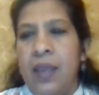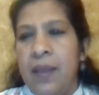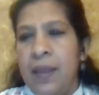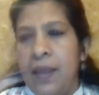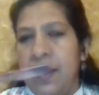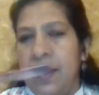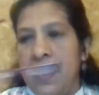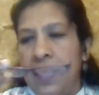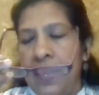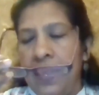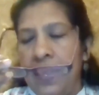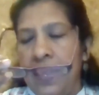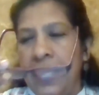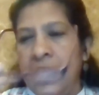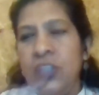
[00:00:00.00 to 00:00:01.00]

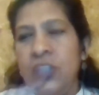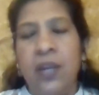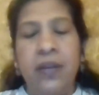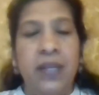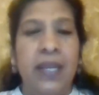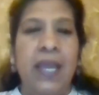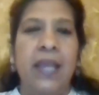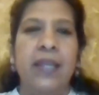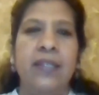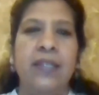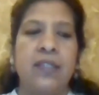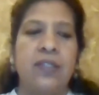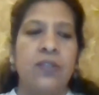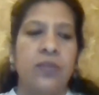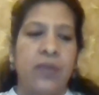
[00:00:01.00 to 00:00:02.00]
HR
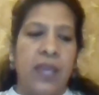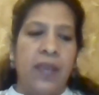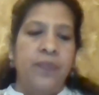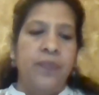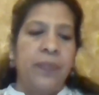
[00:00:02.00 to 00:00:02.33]
analytics, okay.